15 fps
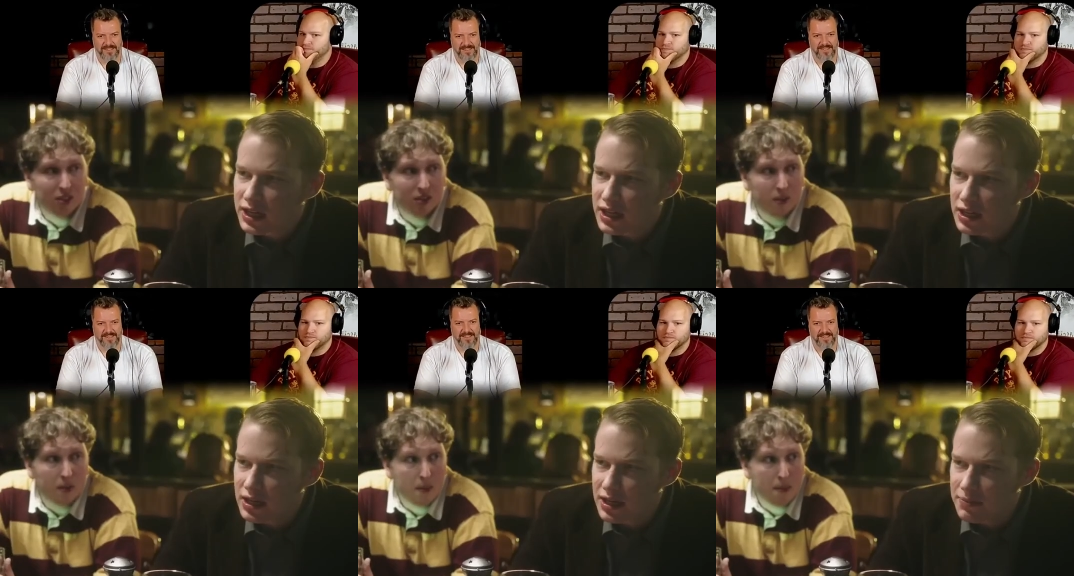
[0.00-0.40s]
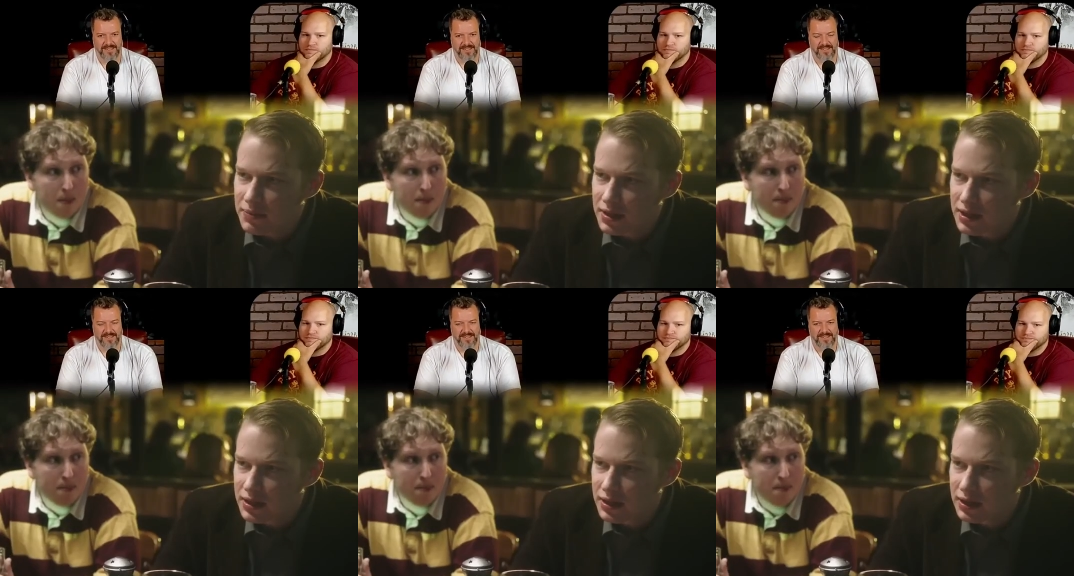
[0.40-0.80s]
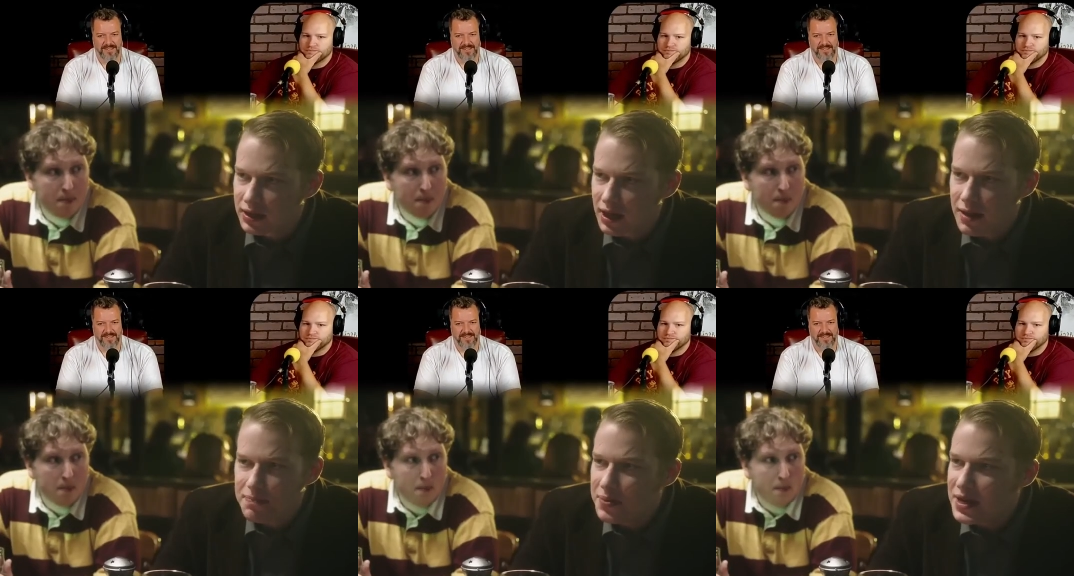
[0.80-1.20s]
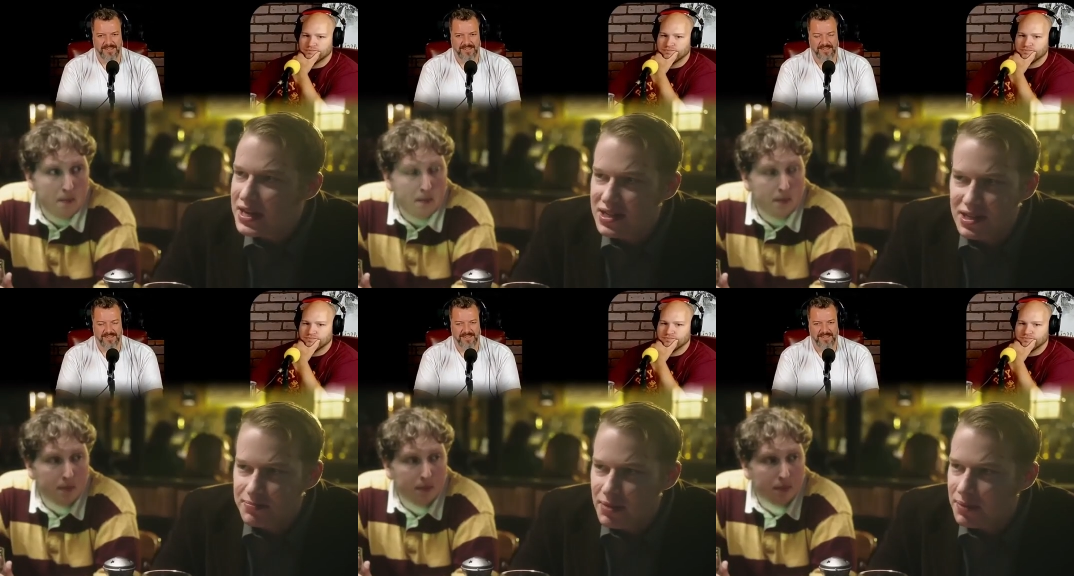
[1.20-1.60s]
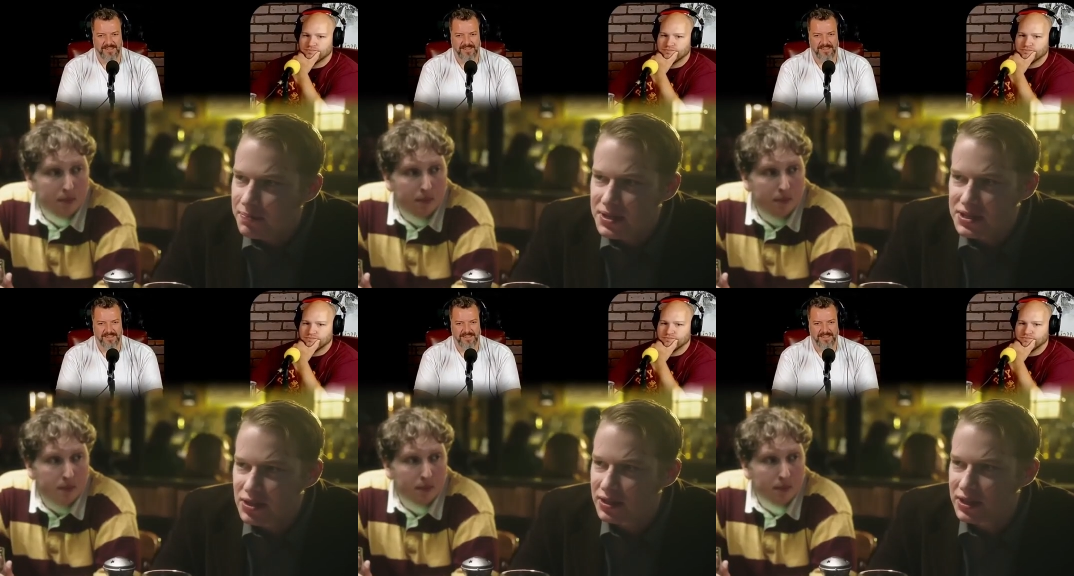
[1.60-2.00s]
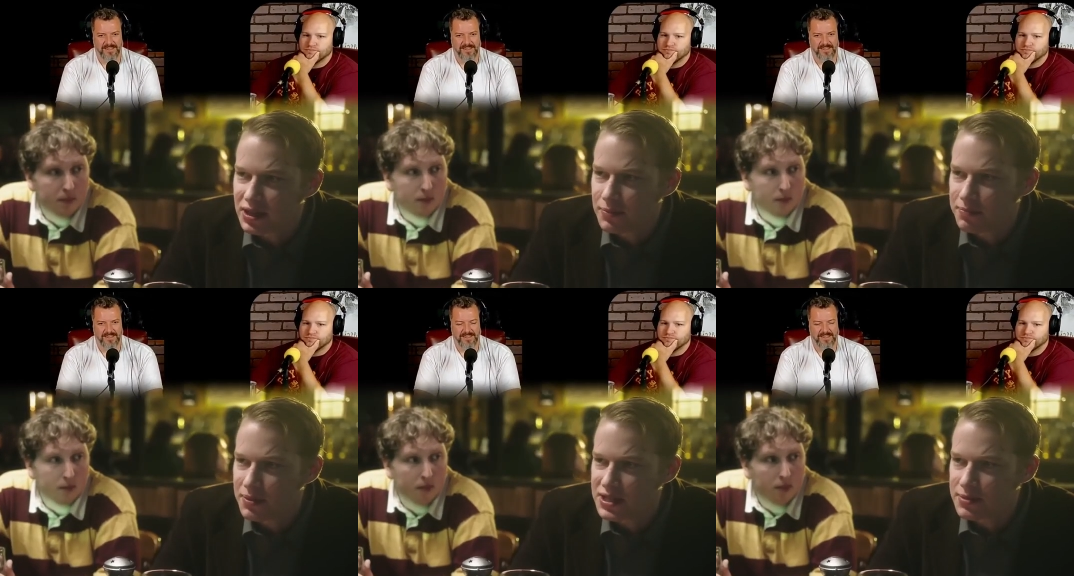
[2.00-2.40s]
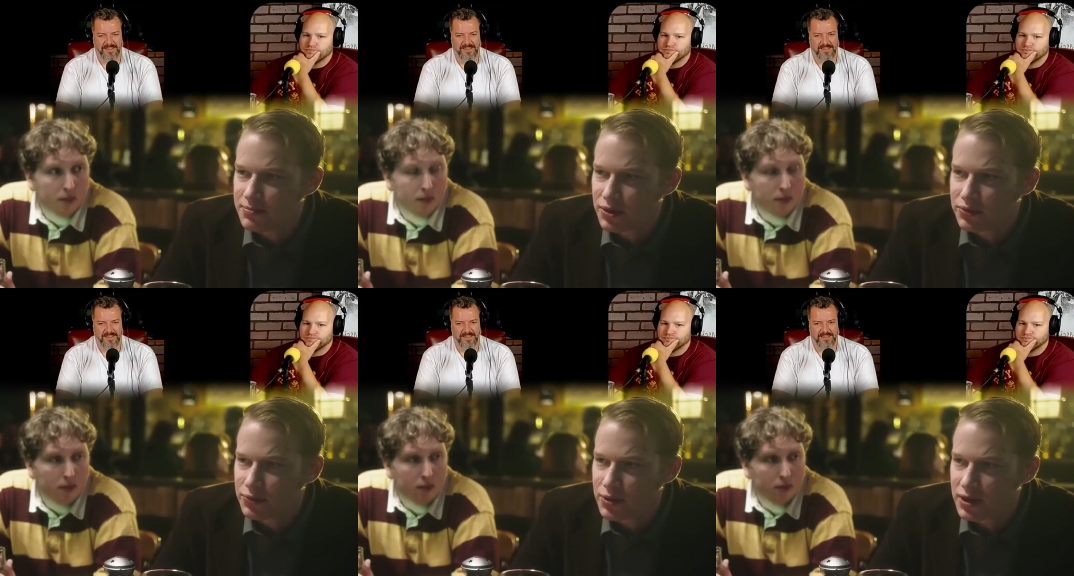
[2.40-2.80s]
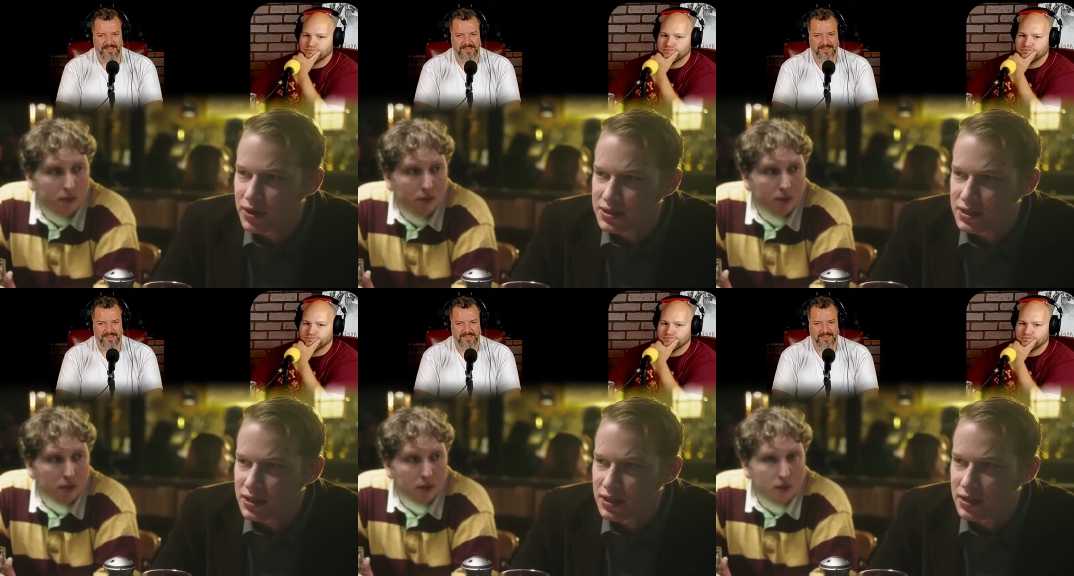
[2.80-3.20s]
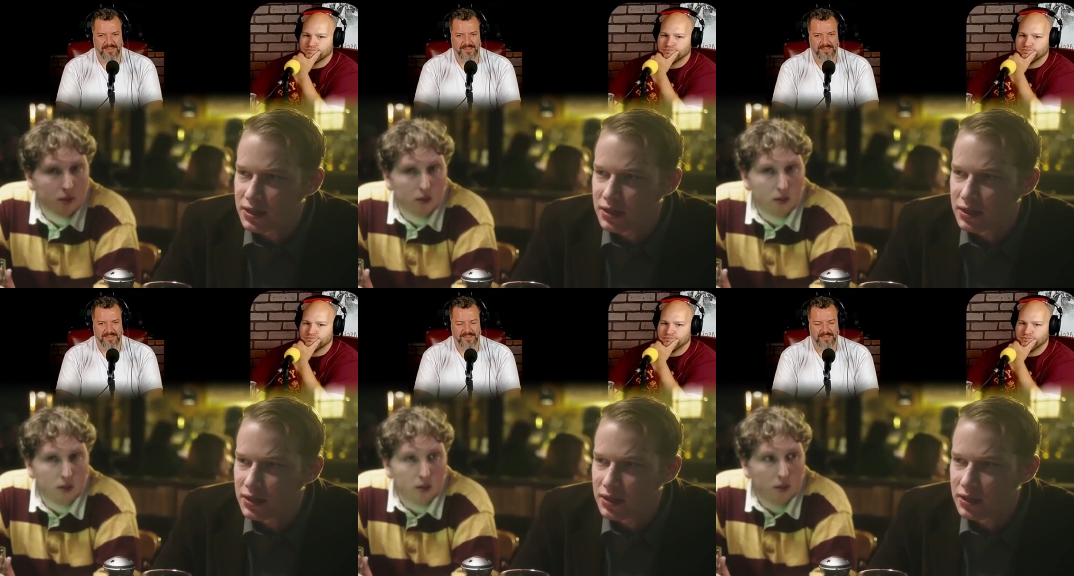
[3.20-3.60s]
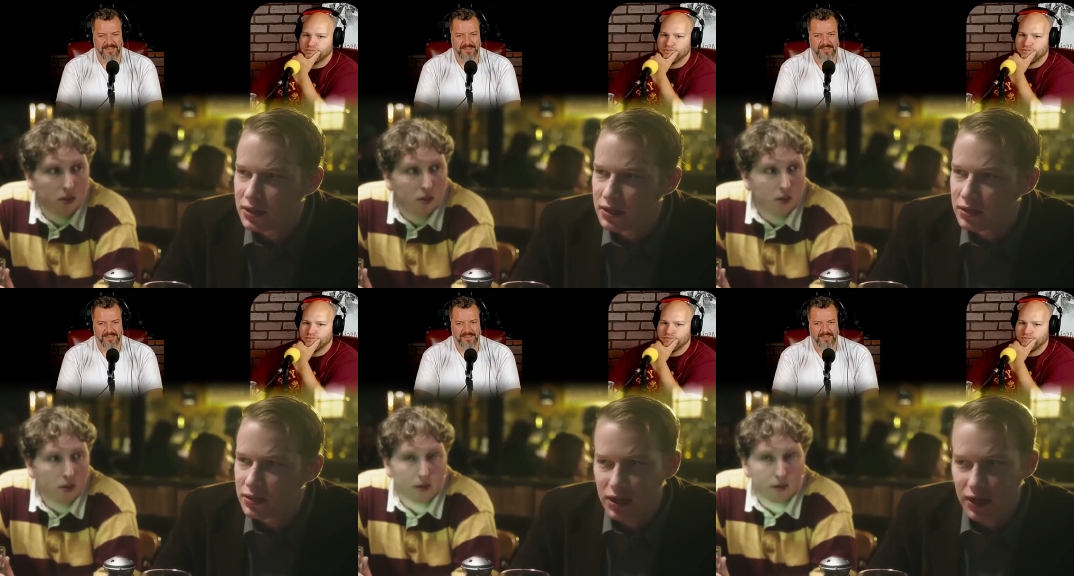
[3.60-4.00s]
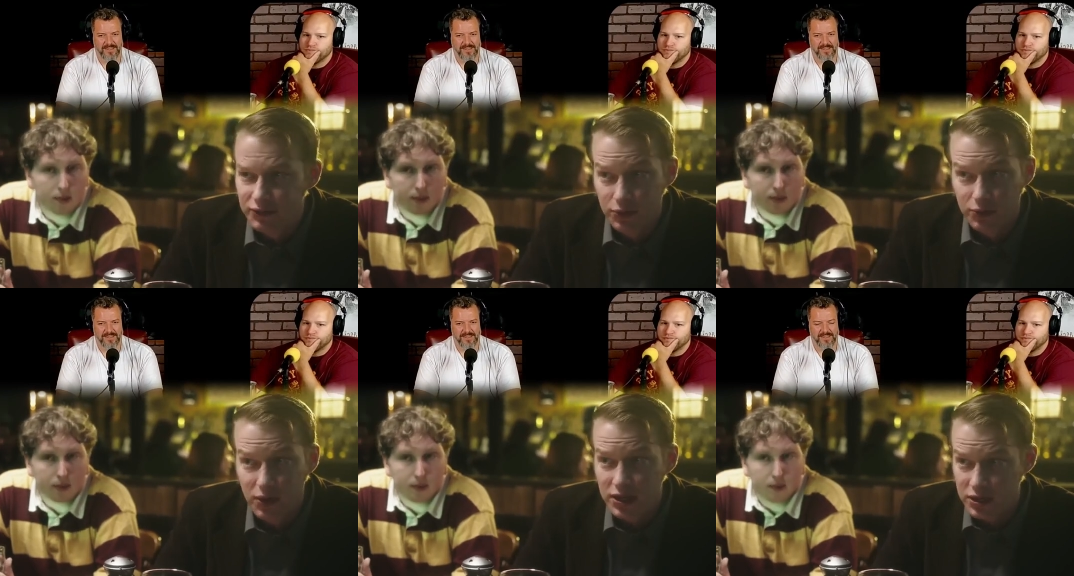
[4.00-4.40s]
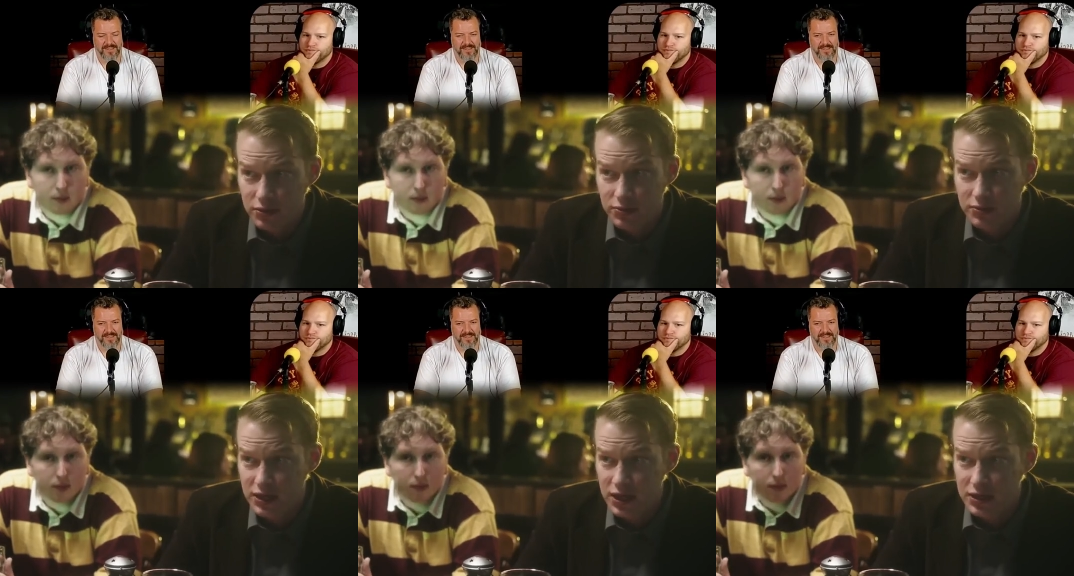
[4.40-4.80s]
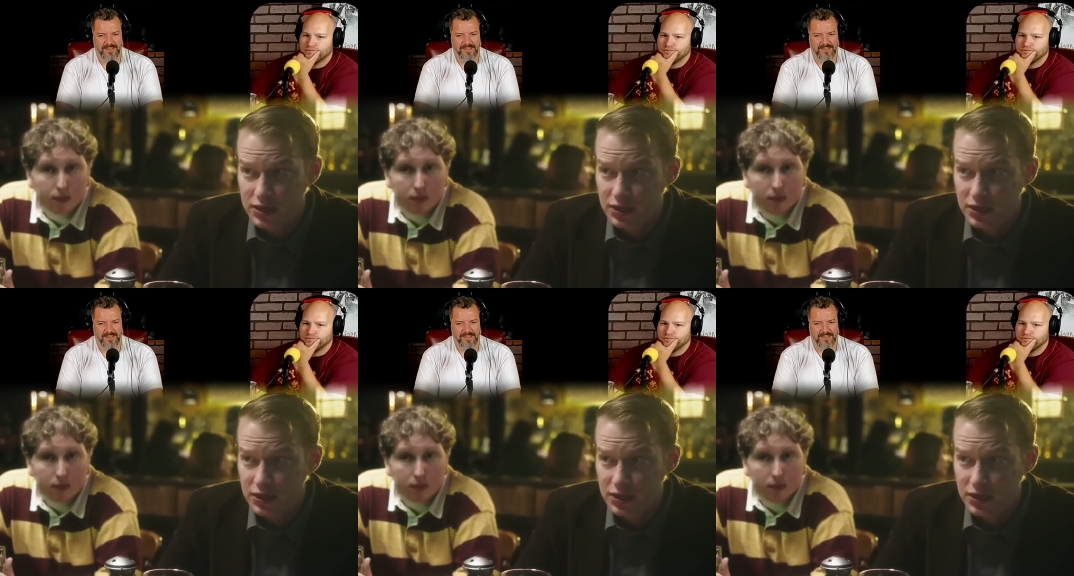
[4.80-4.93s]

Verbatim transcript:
Speaker 1: to kill him. And beating him up is only going to piss him off worse. Look after what you